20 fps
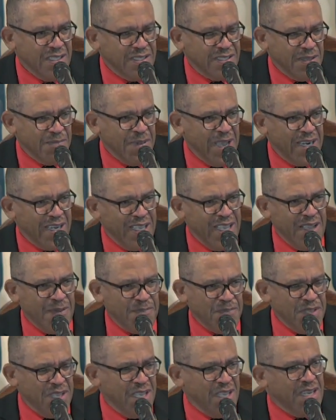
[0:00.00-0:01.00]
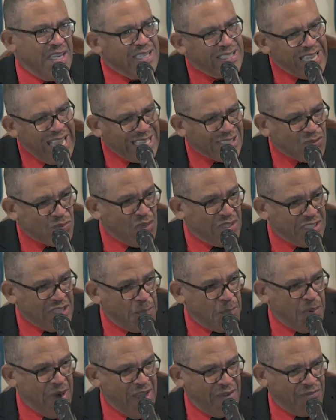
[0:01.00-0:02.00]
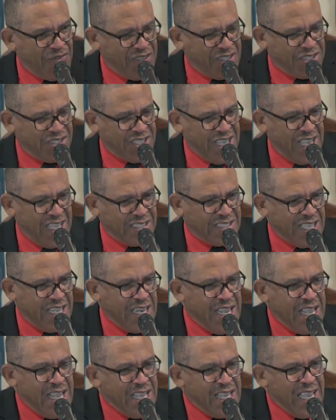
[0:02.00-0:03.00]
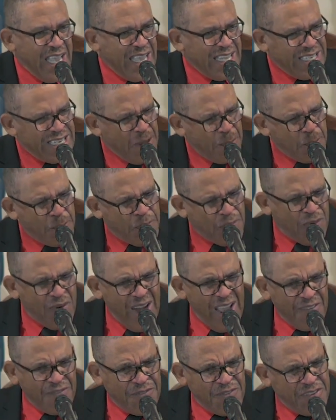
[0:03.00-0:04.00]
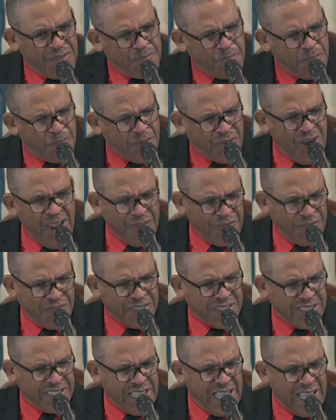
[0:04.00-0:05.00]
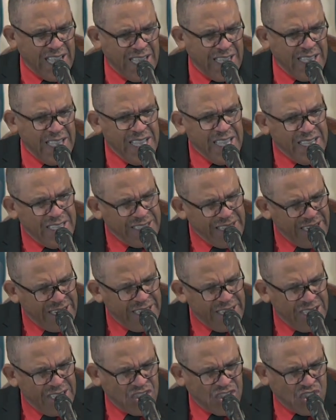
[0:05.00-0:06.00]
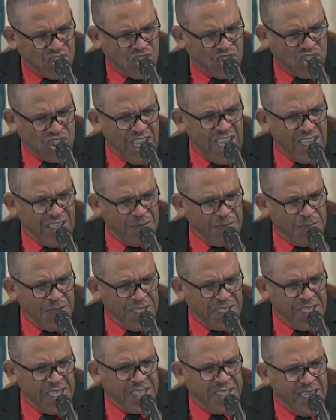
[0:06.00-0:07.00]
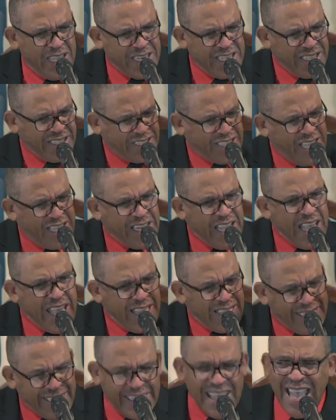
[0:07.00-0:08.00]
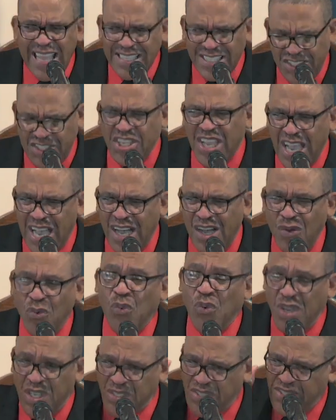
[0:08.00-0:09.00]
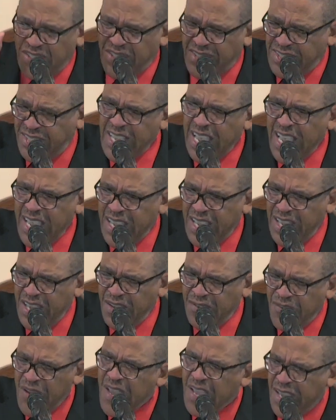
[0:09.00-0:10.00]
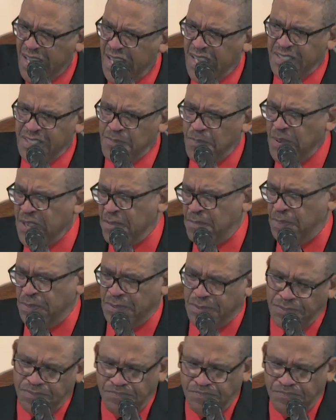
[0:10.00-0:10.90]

Somebody help me here. That's what the prophet says. And, and the prophet prophesied that it shall be done. And he said, that child will save his people.